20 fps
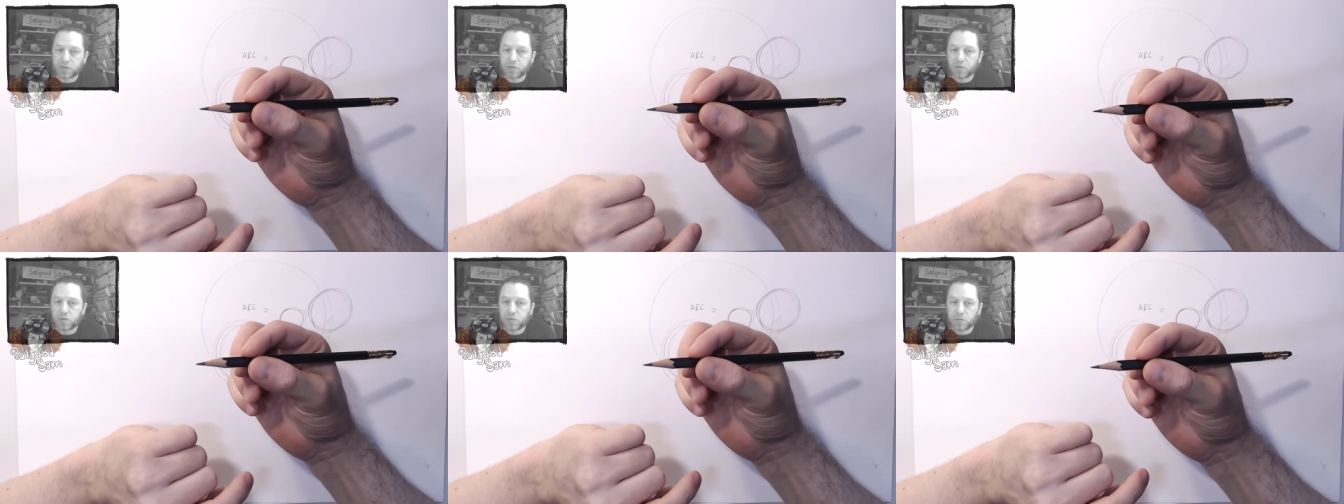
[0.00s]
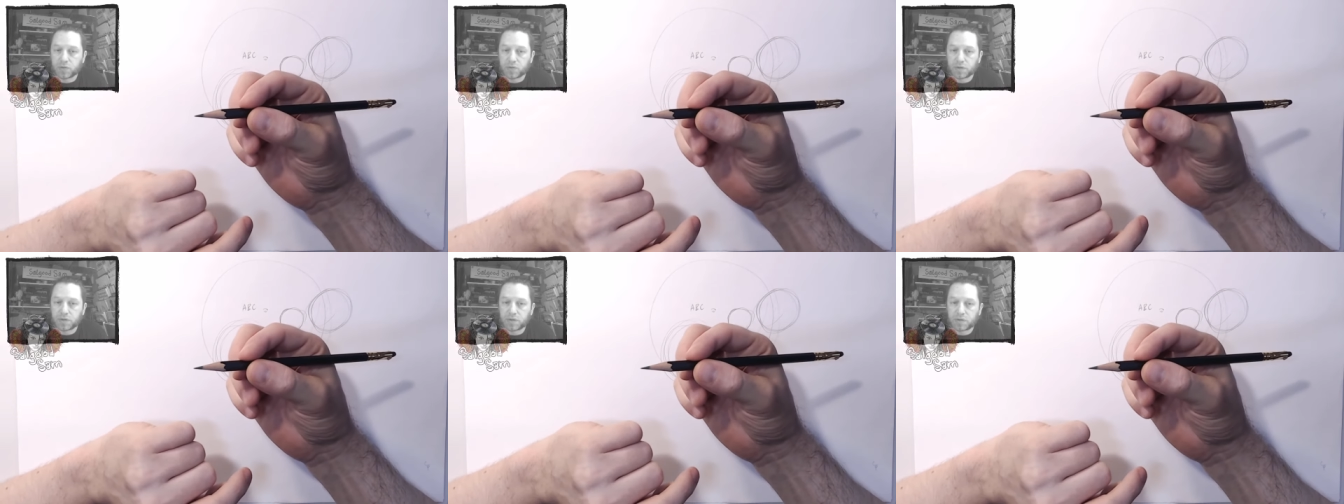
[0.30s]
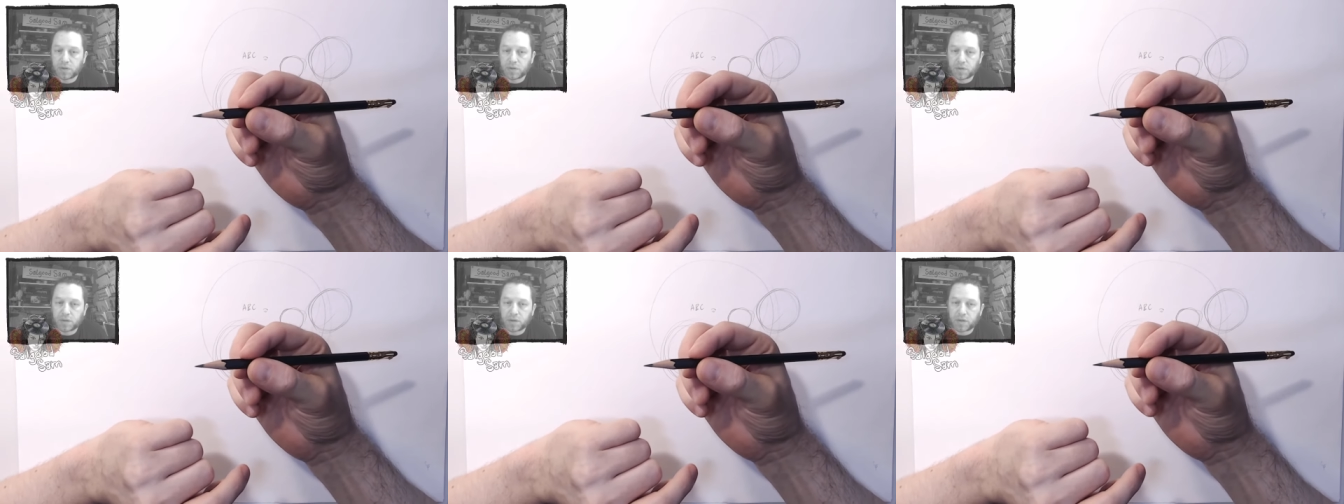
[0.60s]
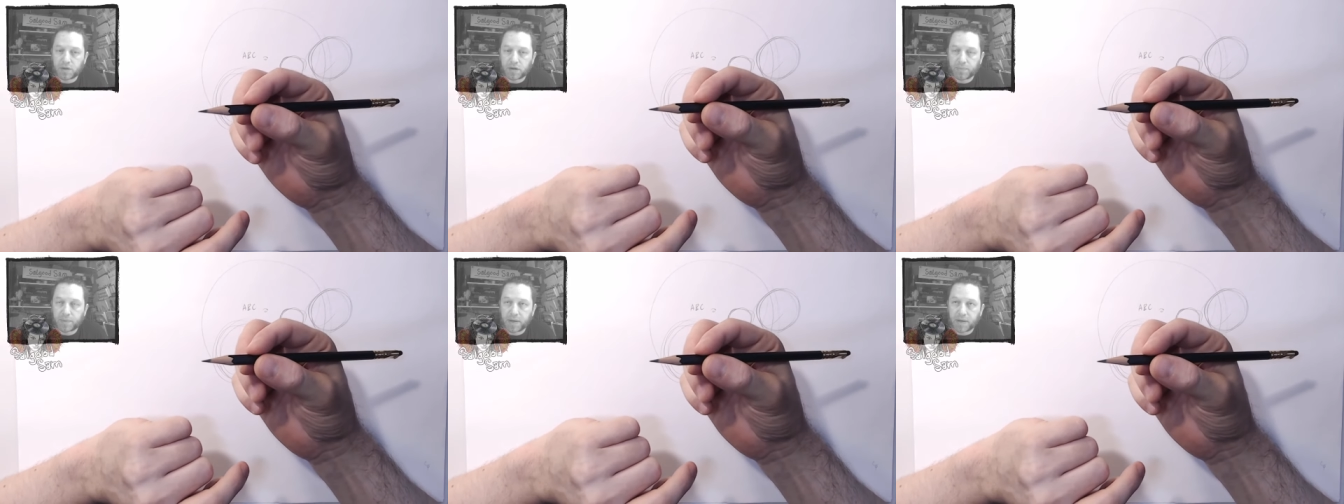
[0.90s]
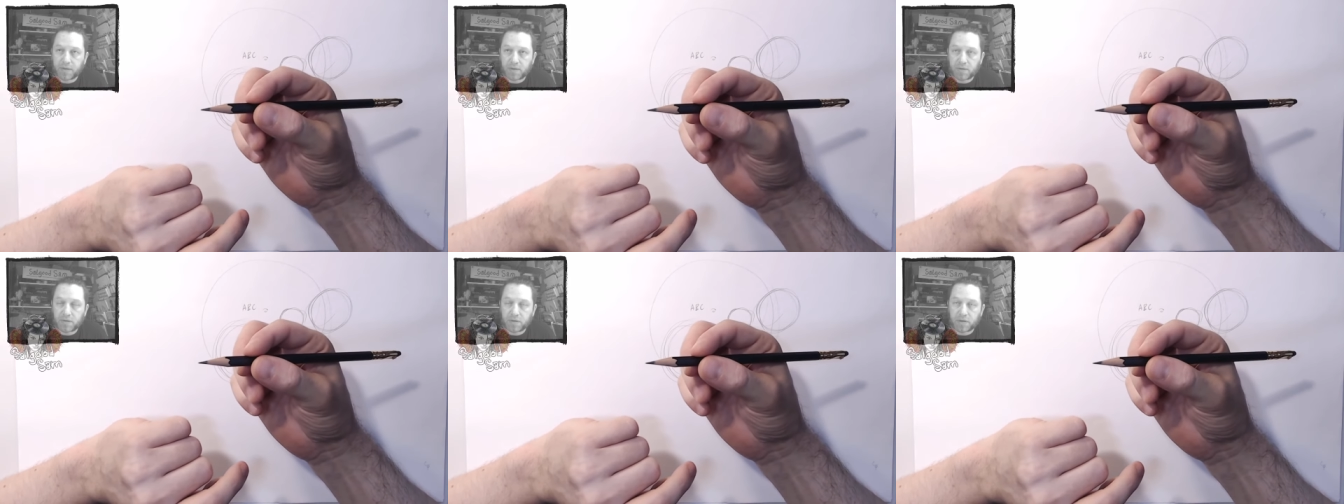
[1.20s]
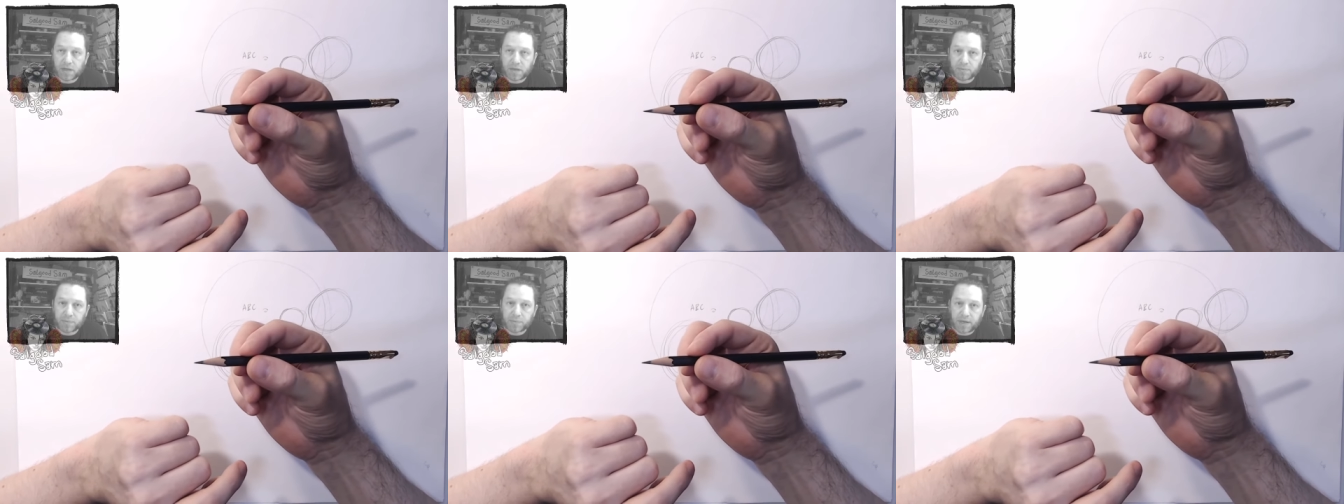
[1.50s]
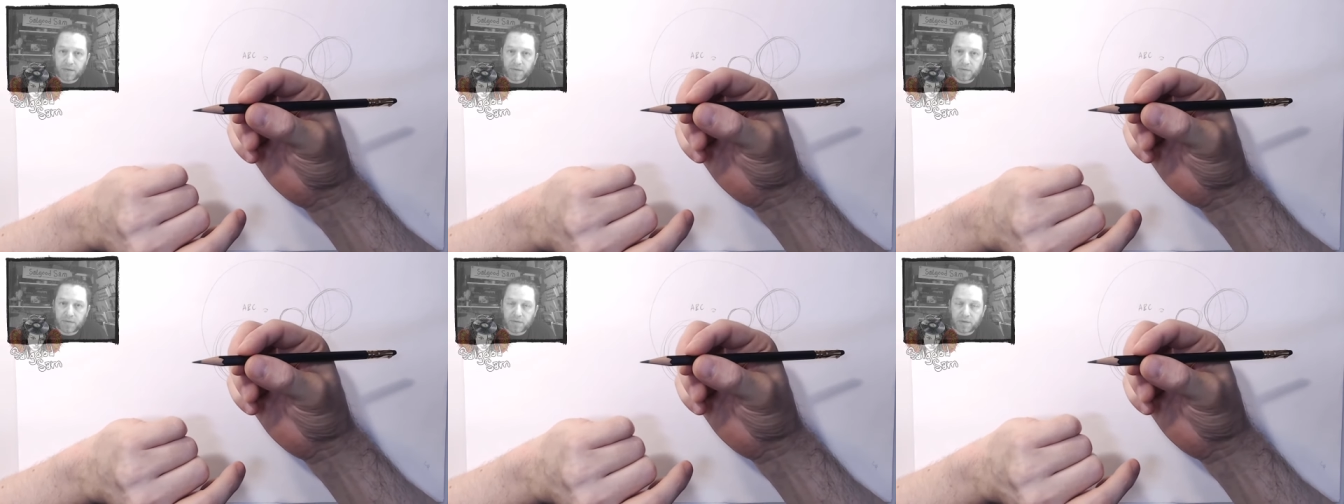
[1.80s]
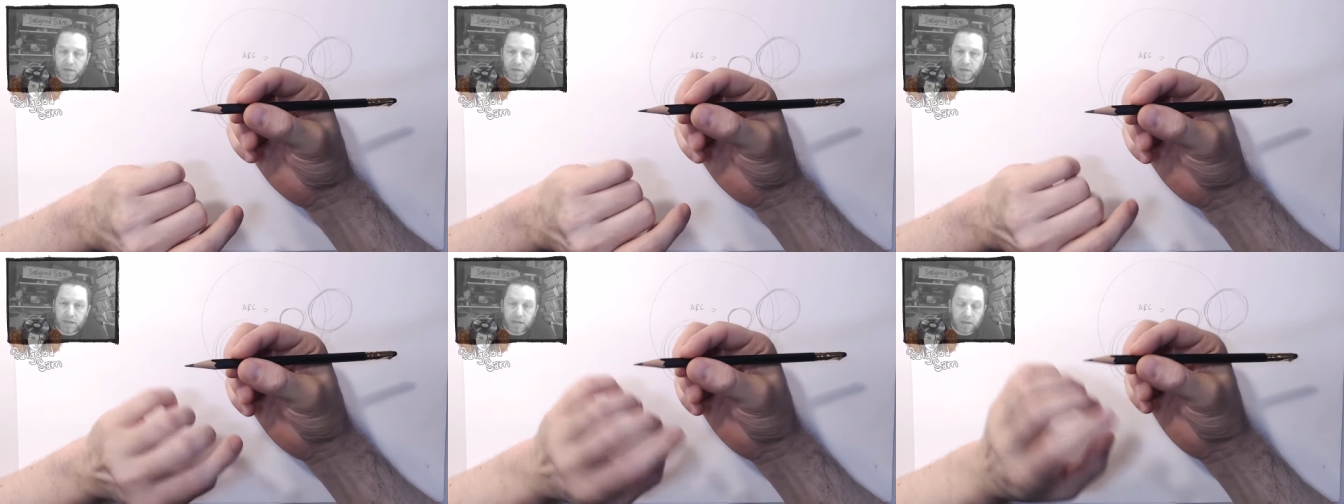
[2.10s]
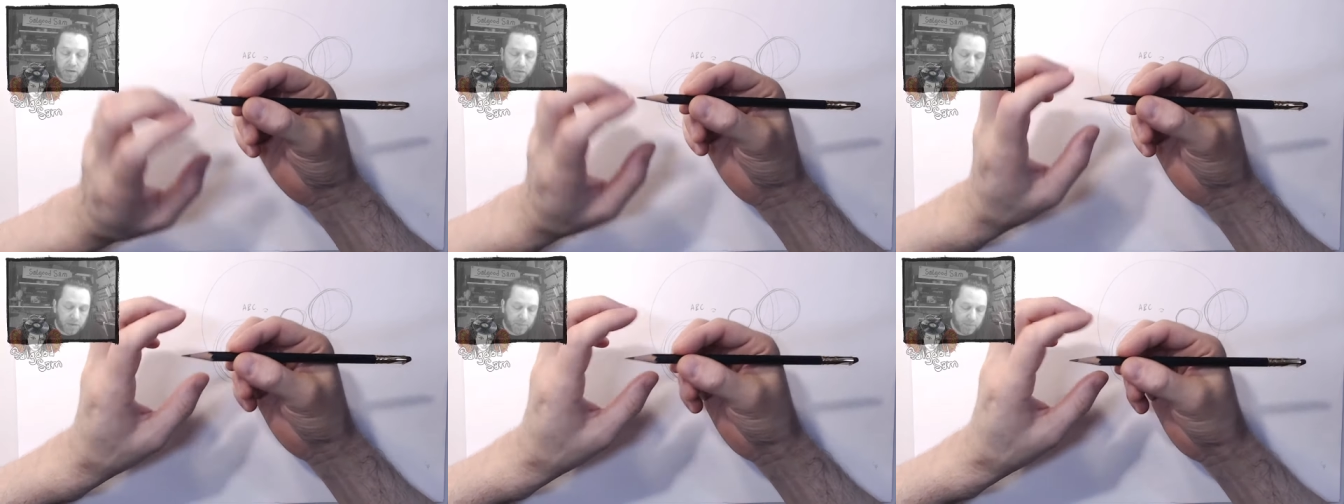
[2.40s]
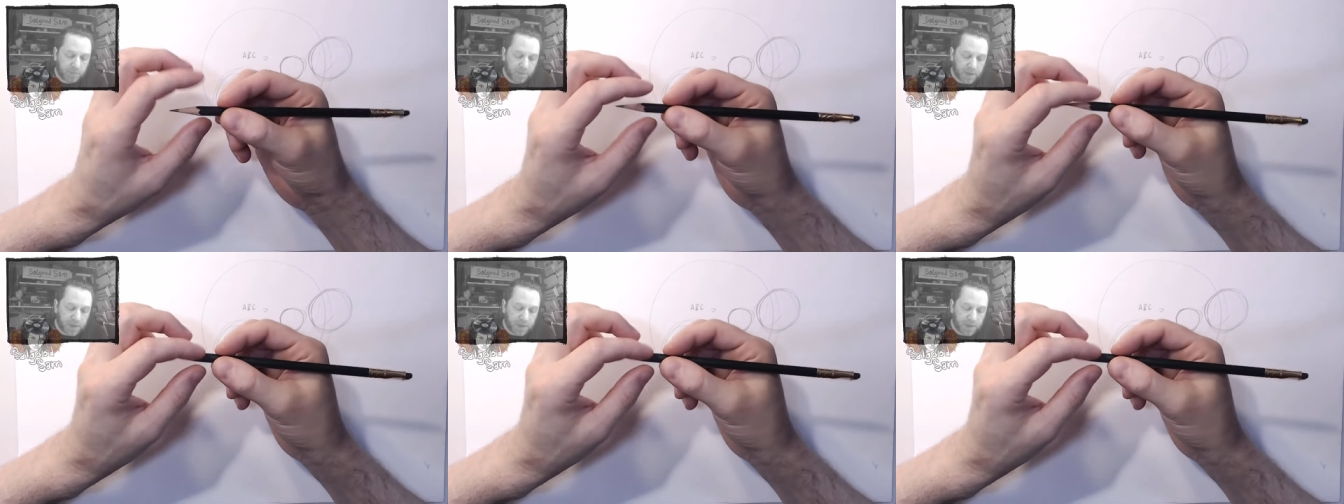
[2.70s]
to hold your pencil in place in any grip.